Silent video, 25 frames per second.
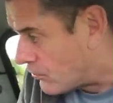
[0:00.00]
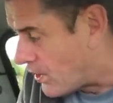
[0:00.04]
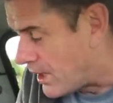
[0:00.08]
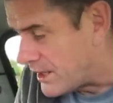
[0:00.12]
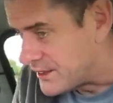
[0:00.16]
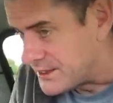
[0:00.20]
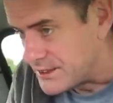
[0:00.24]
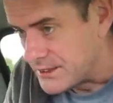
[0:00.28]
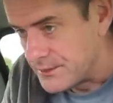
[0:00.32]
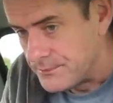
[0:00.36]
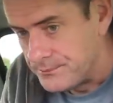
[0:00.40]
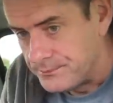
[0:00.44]

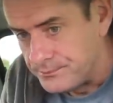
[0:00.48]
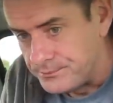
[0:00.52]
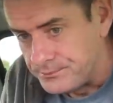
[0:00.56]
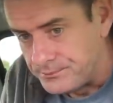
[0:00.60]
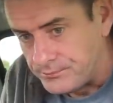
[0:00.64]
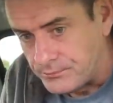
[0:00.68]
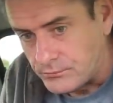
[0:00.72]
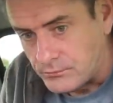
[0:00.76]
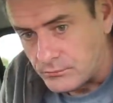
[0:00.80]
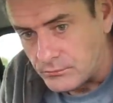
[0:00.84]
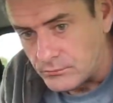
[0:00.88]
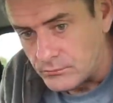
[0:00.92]
Right.
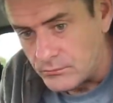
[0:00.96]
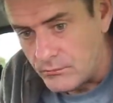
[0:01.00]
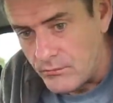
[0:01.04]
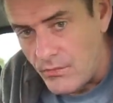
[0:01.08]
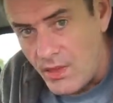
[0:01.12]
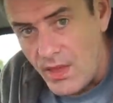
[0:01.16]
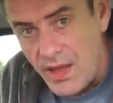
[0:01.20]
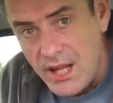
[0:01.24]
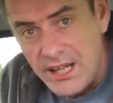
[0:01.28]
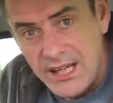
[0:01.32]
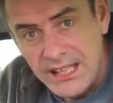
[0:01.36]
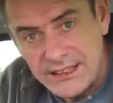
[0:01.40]

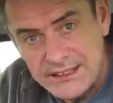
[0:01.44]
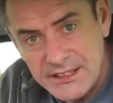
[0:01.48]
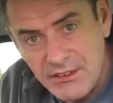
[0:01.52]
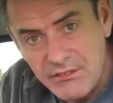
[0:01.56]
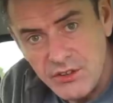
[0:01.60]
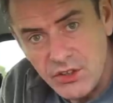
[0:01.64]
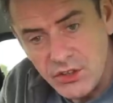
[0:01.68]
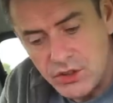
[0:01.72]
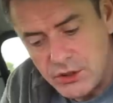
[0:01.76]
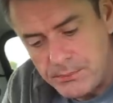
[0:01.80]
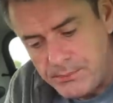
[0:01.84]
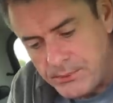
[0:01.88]

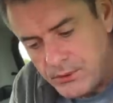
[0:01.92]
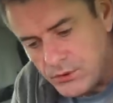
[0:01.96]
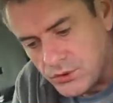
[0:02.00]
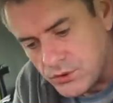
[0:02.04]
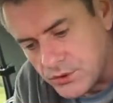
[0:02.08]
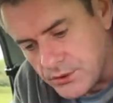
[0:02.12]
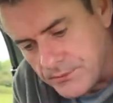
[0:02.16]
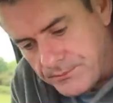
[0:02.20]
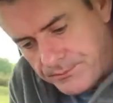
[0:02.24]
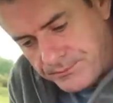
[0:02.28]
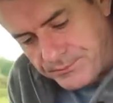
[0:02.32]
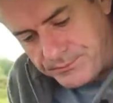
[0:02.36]
Let's have a look at the
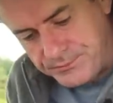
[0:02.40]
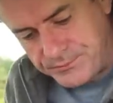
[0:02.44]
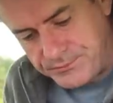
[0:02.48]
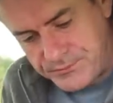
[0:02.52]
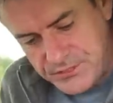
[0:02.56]
poos.